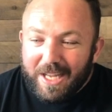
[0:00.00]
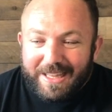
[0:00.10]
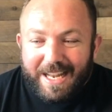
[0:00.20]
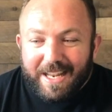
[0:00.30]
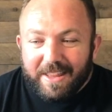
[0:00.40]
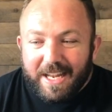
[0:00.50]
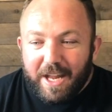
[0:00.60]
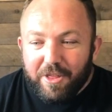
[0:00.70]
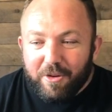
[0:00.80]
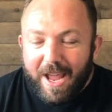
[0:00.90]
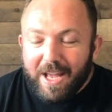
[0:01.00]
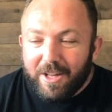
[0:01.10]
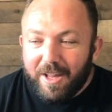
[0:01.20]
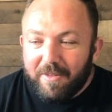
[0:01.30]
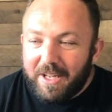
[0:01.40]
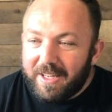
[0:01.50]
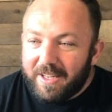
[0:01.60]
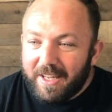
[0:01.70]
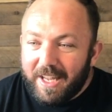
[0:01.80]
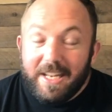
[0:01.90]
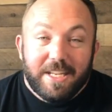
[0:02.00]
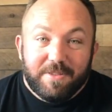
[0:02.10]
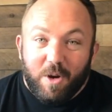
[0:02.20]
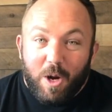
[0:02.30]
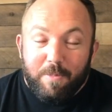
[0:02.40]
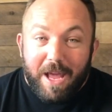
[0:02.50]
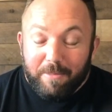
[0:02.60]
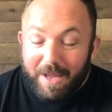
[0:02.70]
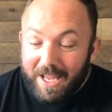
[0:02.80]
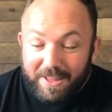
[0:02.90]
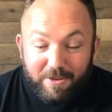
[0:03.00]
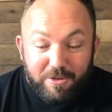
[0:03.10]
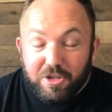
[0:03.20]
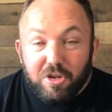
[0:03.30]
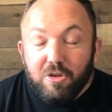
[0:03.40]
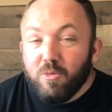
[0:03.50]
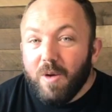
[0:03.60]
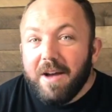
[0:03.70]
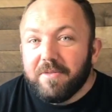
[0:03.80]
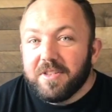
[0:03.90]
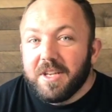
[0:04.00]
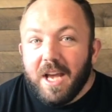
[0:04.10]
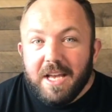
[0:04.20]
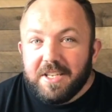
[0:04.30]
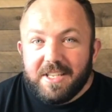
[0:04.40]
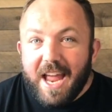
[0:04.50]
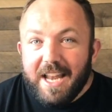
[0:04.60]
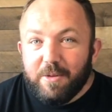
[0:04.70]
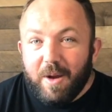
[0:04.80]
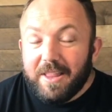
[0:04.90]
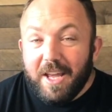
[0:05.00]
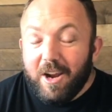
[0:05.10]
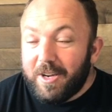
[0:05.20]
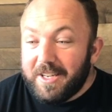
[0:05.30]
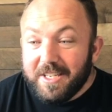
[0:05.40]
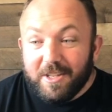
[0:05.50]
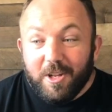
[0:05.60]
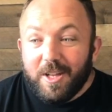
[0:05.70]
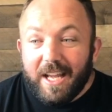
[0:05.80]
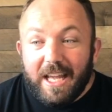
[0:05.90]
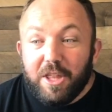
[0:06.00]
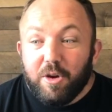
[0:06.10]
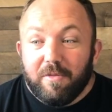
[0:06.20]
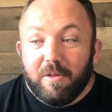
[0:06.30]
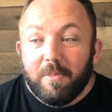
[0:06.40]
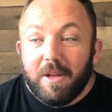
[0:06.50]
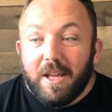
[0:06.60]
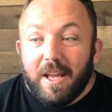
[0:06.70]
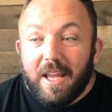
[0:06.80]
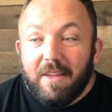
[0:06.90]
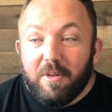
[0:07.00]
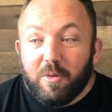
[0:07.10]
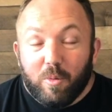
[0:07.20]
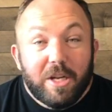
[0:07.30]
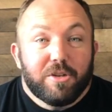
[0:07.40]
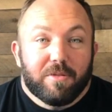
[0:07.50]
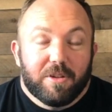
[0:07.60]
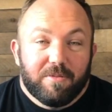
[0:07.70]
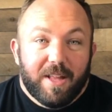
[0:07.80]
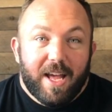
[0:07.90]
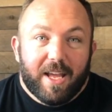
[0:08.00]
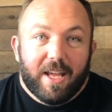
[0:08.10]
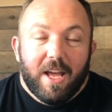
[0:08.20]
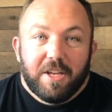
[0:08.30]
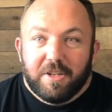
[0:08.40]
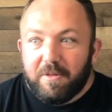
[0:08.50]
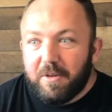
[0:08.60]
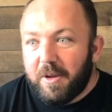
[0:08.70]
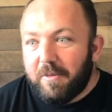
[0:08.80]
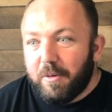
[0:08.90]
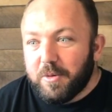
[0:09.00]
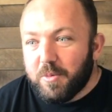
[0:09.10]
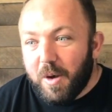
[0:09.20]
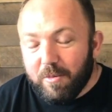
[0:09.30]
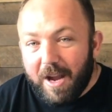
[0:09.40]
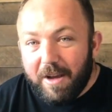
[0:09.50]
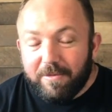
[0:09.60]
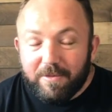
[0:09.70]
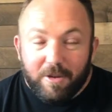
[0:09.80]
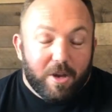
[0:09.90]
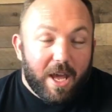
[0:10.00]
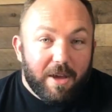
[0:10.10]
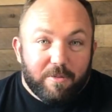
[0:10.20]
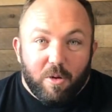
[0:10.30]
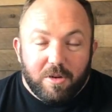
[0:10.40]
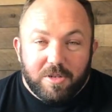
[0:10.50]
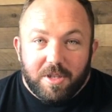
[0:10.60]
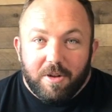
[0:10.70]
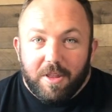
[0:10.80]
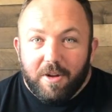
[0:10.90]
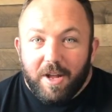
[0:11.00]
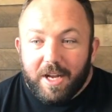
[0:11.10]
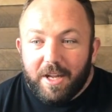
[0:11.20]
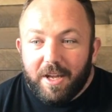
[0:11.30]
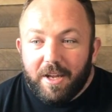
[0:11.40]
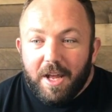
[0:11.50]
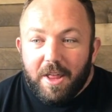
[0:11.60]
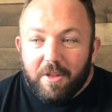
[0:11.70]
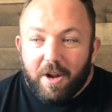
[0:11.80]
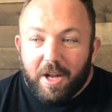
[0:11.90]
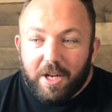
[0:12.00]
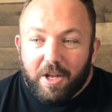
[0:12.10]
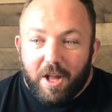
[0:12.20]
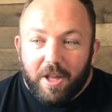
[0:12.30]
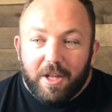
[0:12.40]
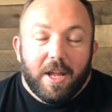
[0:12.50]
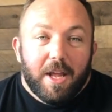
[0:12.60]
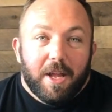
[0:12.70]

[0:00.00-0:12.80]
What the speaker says: look at that other angle of it, it is very bang, and there's 2 refs standing right there, and it doesn't look like either of them even reach for the flag. So if it was one ref, okay, of course they're not gonna call it.